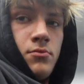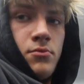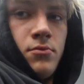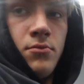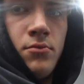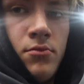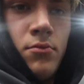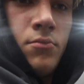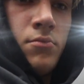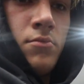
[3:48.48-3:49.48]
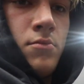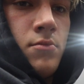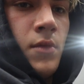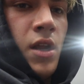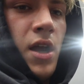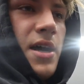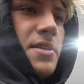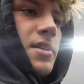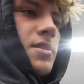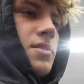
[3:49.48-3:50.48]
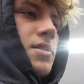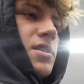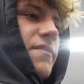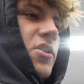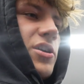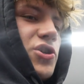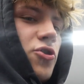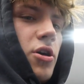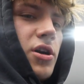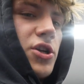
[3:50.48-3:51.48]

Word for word: Bisbee? I think he's a very strong,